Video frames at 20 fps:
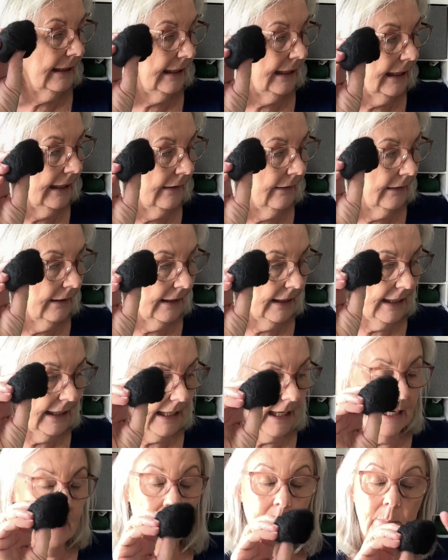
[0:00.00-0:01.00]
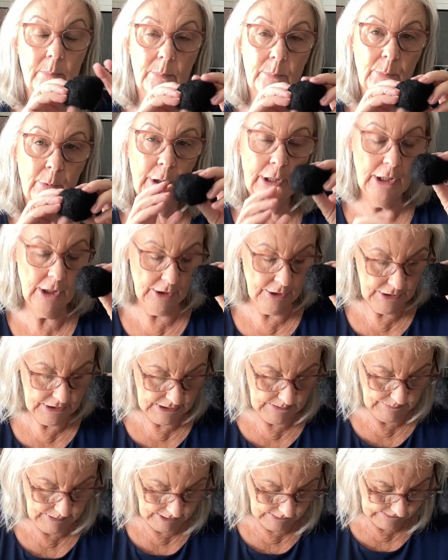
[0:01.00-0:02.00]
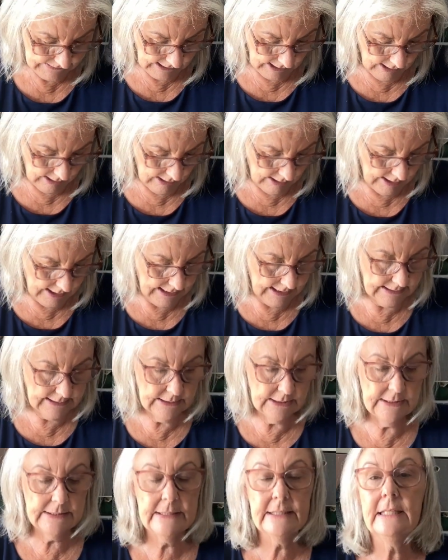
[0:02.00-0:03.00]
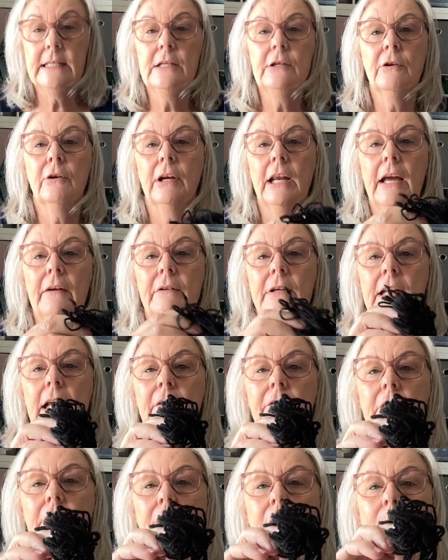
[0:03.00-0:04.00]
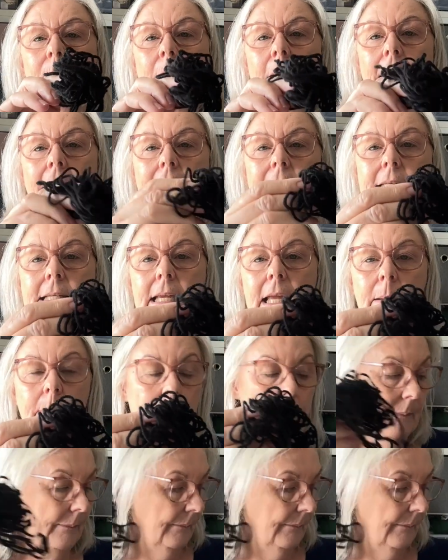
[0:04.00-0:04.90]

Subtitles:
in the brioche because I just did not have enough of the black to get